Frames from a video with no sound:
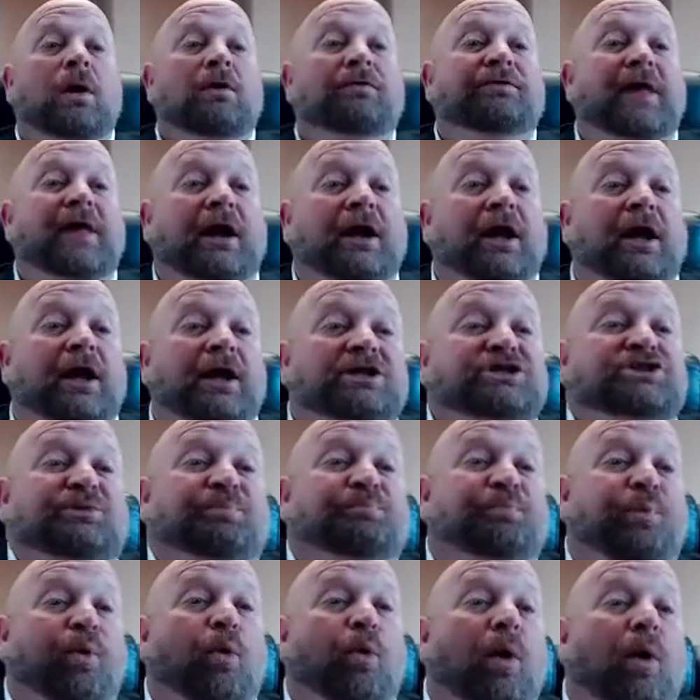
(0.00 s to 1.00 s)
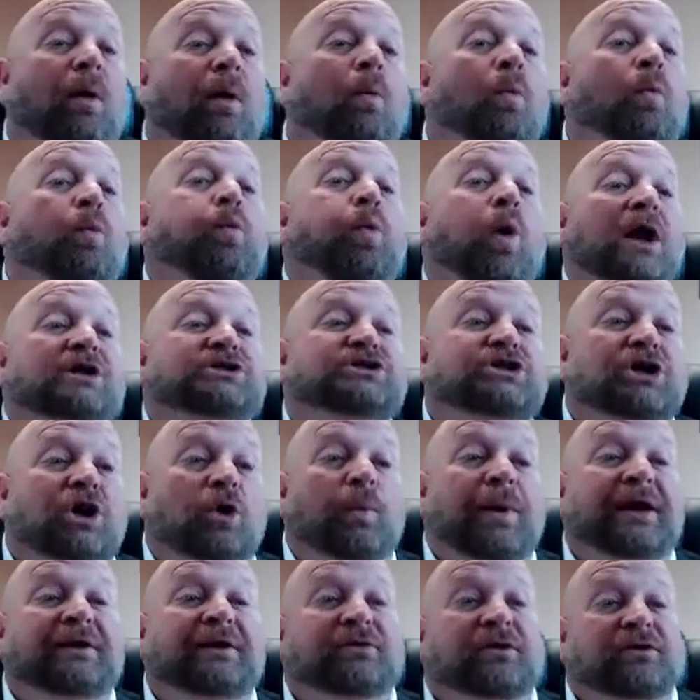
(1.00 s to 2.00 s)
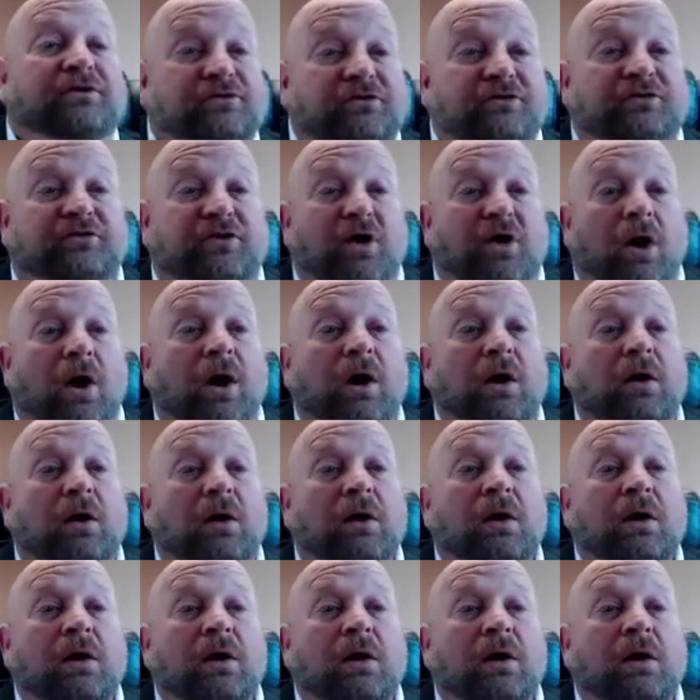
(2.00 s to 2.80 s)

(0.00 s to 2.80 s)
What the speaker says: that are going to support what your weaknesses are